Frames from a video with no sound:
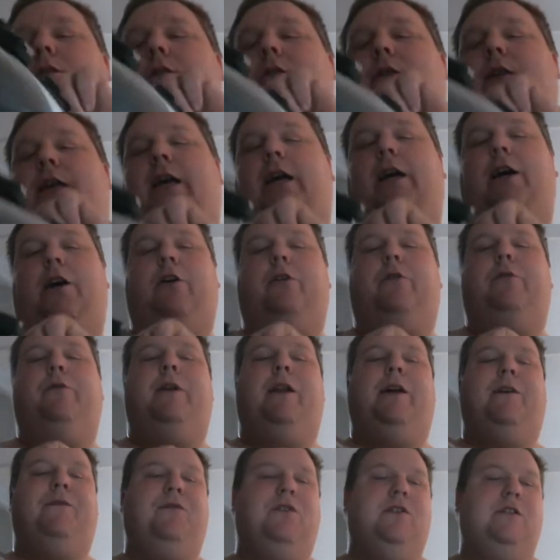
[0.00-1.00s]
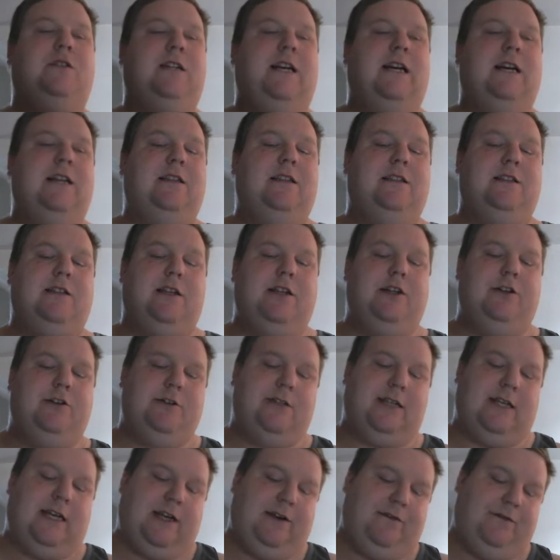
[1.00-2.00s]
Now, when I first got this, I used
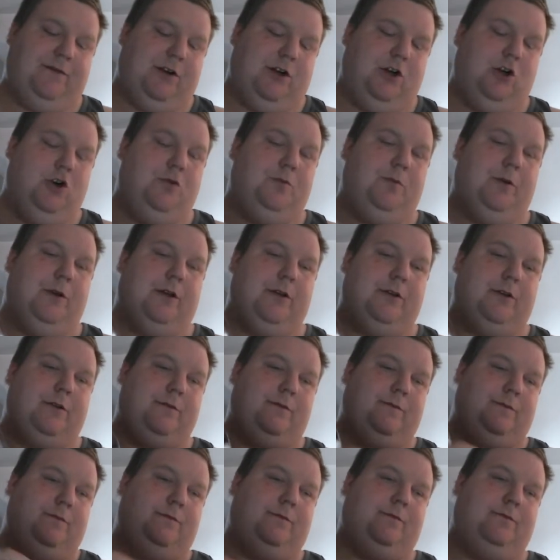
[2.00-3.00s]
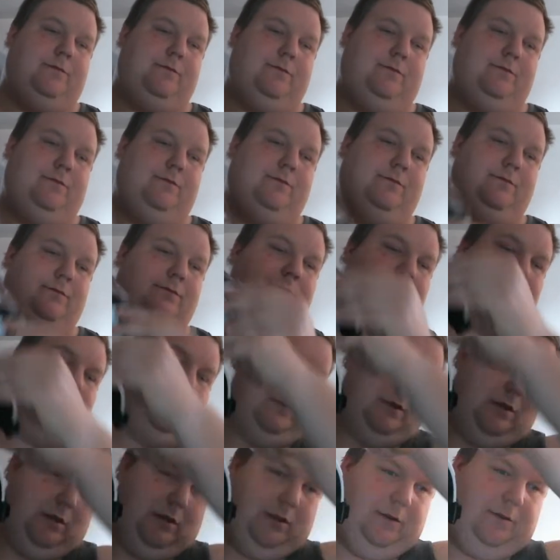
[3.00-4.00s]
to have to open
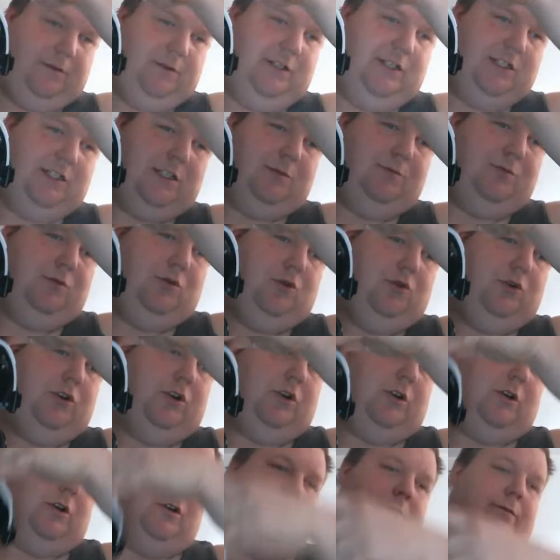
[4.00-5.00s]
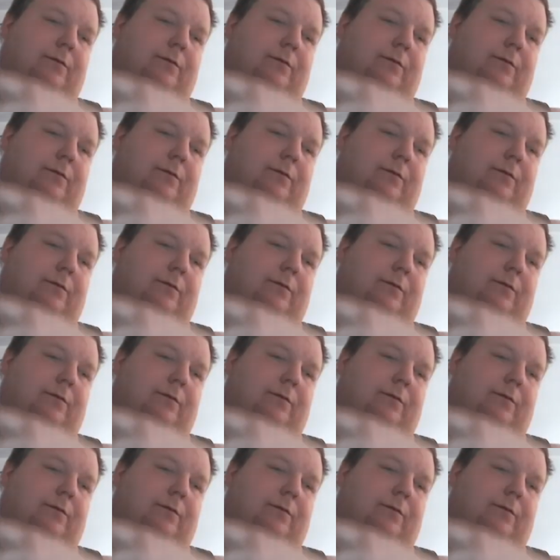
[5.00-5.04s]
this to pull it on.